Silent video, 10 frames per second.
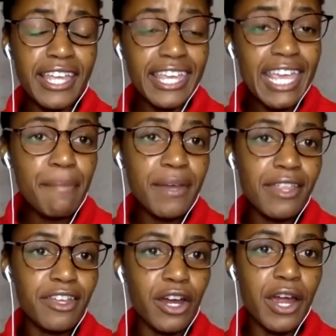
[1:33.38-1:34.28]
keeping
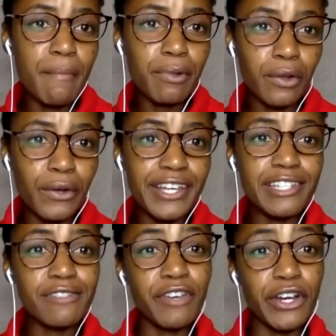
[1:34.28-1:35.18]
their
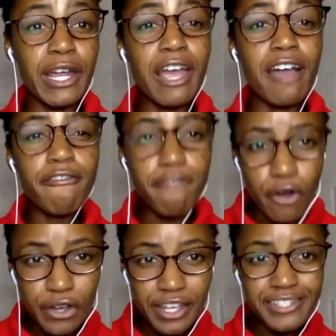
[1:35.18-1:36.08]
employees very
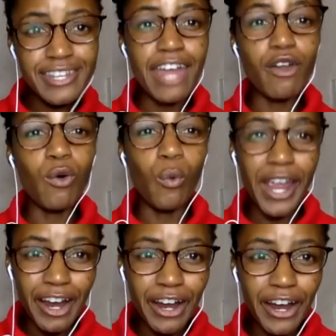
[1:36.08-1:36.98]
focused and
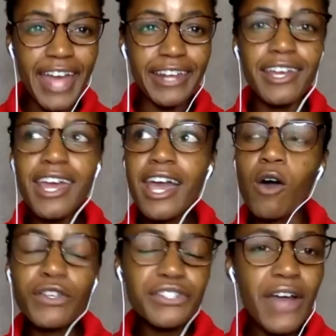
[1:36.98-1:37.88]
aware, and
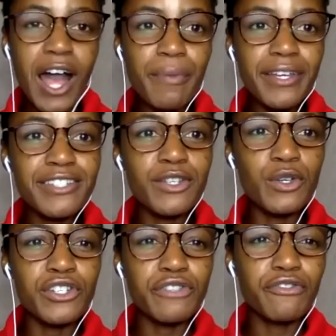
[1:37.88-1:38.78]
also helping to
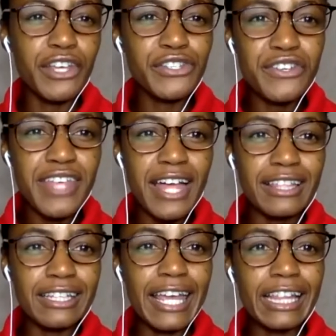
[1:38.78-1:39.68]
just foster that
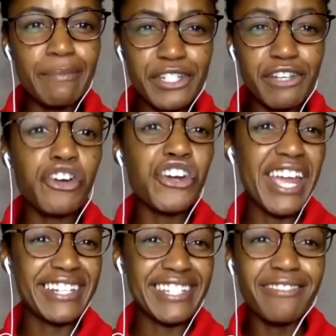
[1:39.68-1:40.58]
little element of
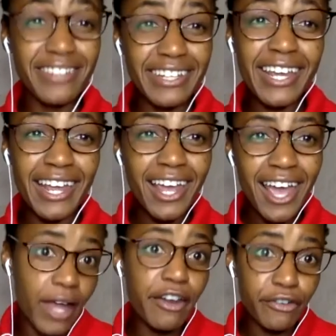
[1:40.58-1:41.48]
creativity
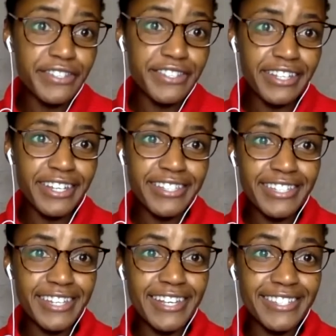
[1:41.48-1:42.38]
and resilience, as
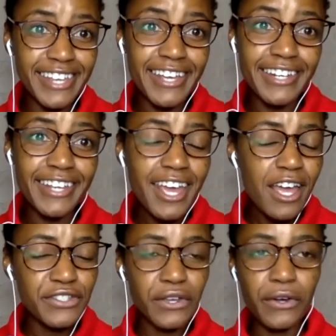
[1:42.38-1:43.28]
I said.
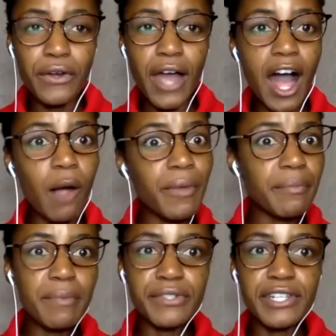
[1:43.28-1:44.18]
So helping
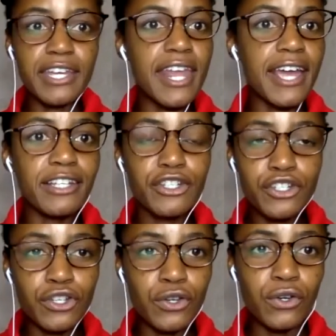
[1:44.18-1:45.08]
people to connect
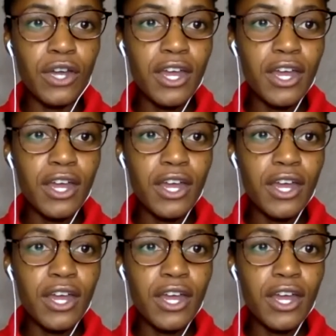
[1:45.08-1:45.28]
to